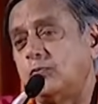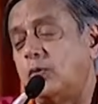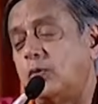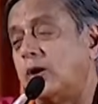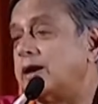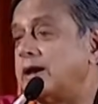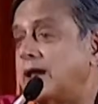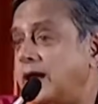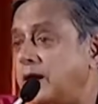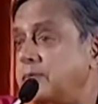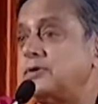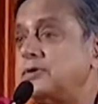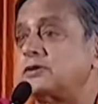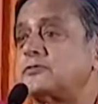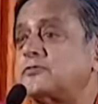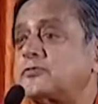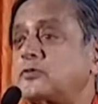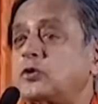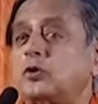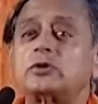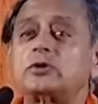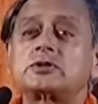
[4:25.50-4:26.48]
One habit,
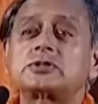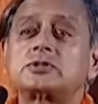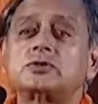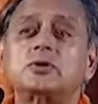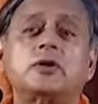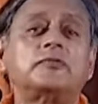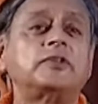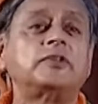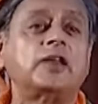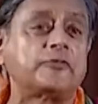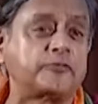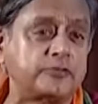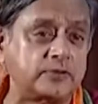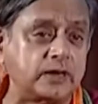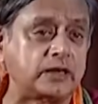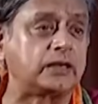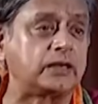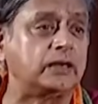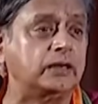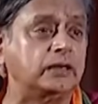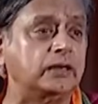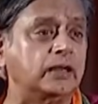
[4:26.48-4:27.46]
of course, you have
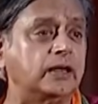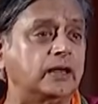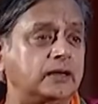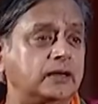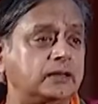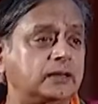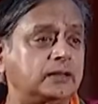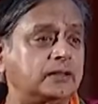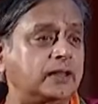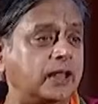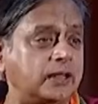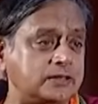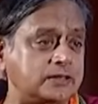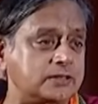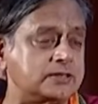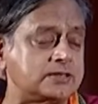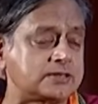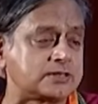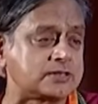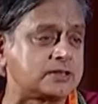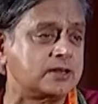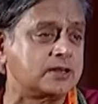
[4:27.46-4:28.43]
definitely learned, and that
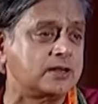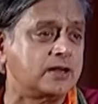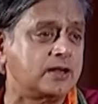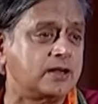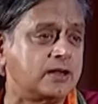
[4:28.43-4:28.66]
is